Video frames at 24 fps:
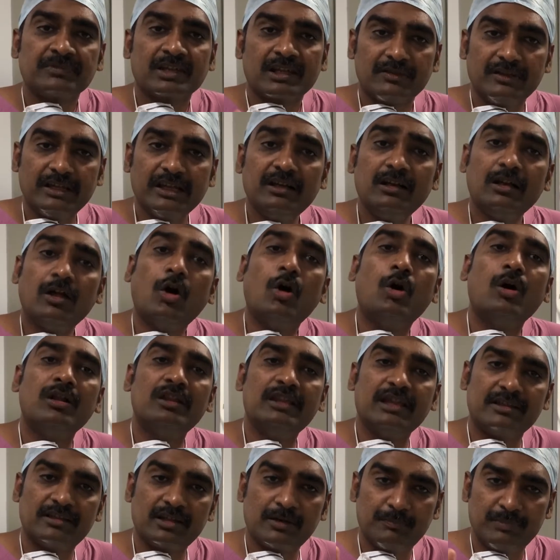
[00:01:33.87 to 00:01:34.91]
Then all the
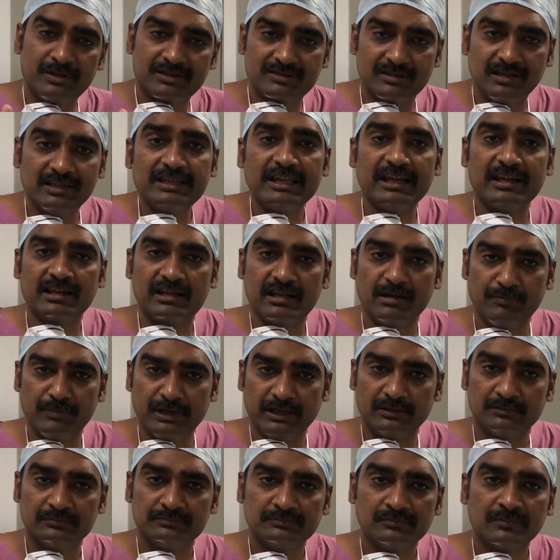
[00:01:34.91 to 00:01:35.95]
other personnel can come in.
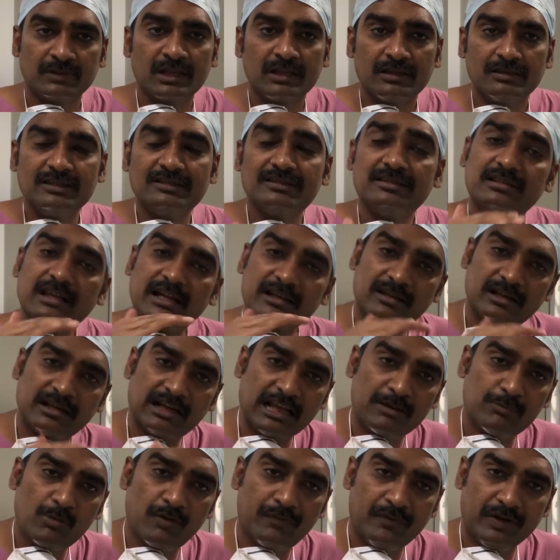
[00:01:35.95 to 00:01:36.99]
This is at the
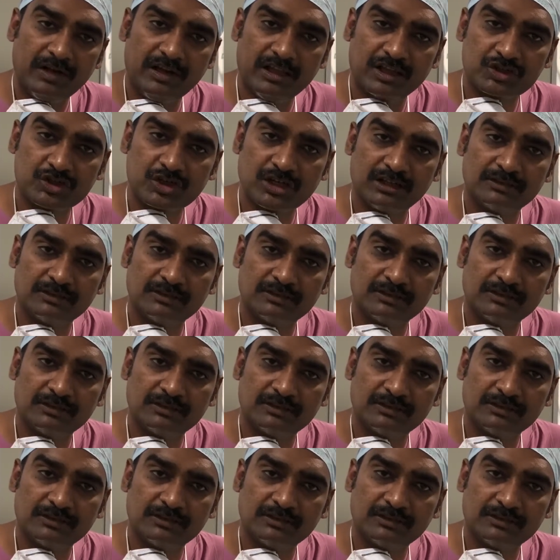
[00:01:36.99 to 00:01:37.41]
time of induction.